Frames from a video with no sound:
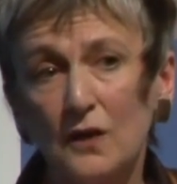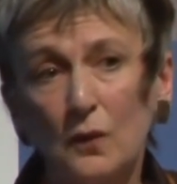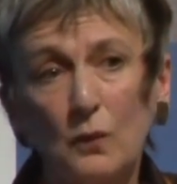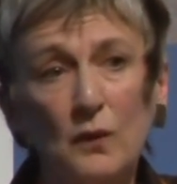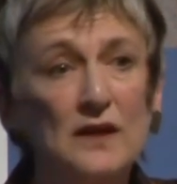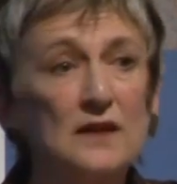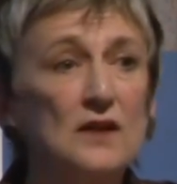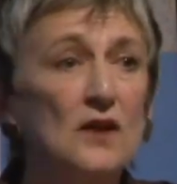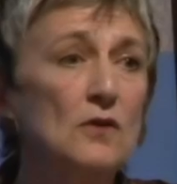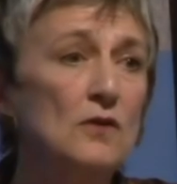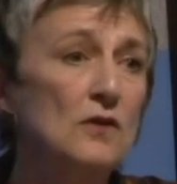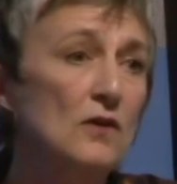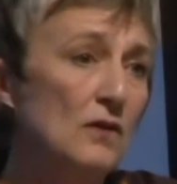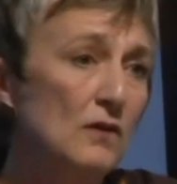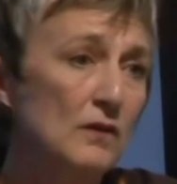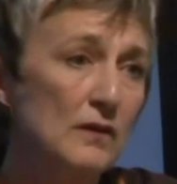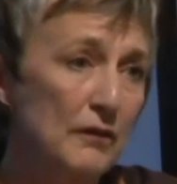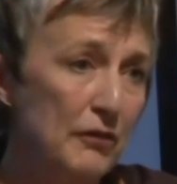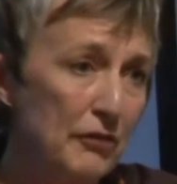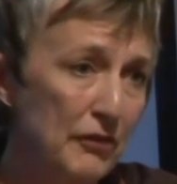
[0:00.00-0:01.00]
We no
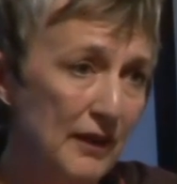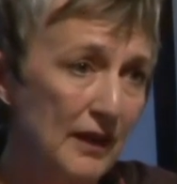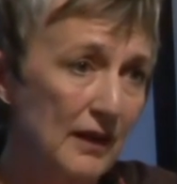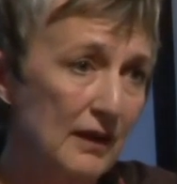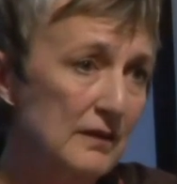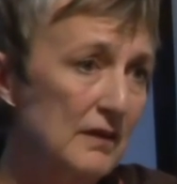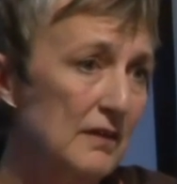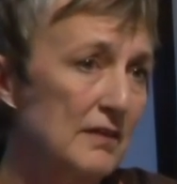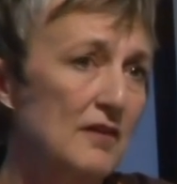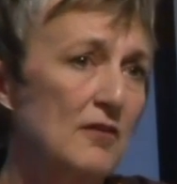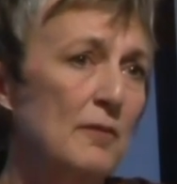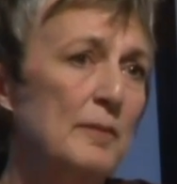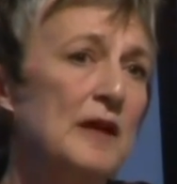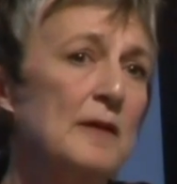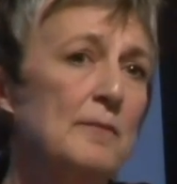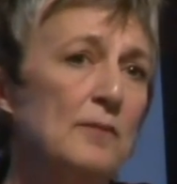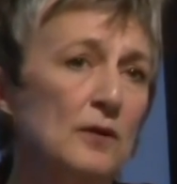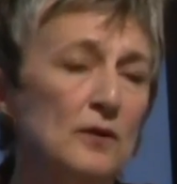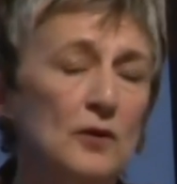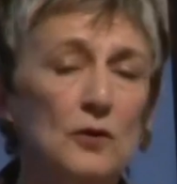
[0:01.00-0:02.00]
longer think that there are
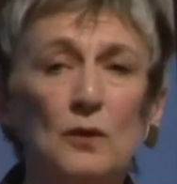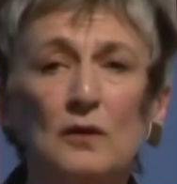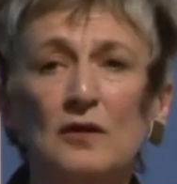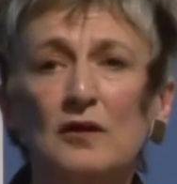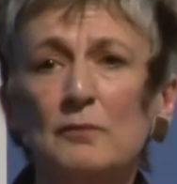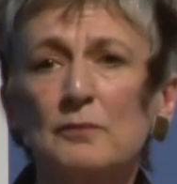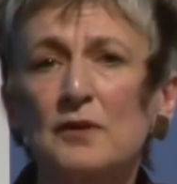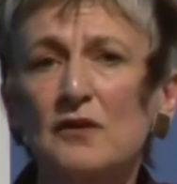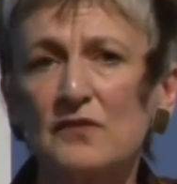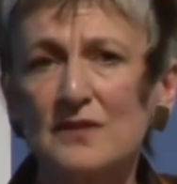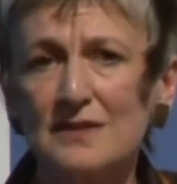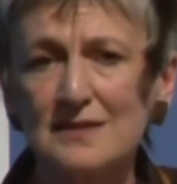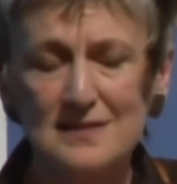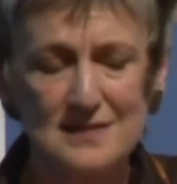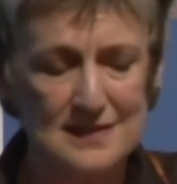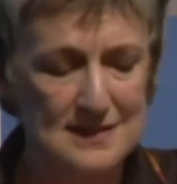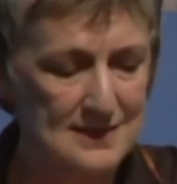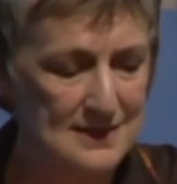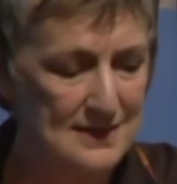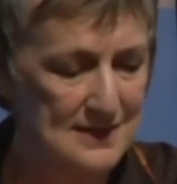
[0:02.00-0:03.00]
people who are above
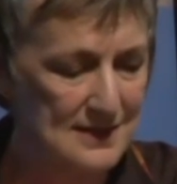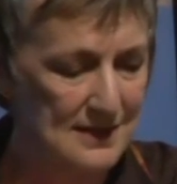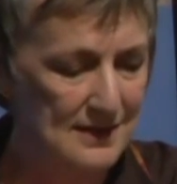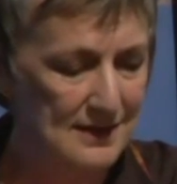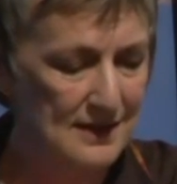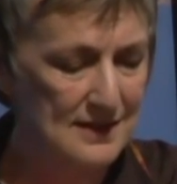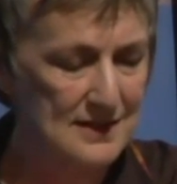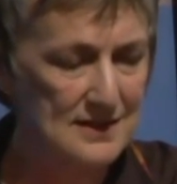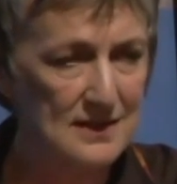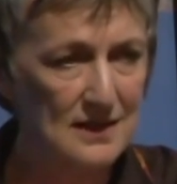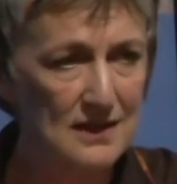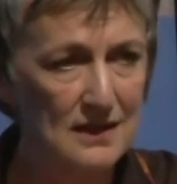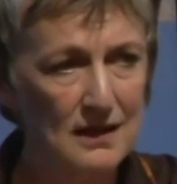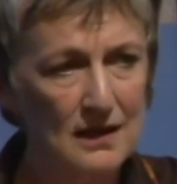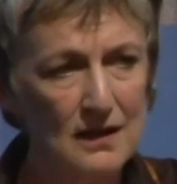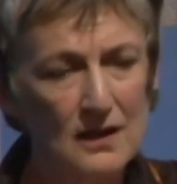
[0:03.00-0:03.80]
us in society.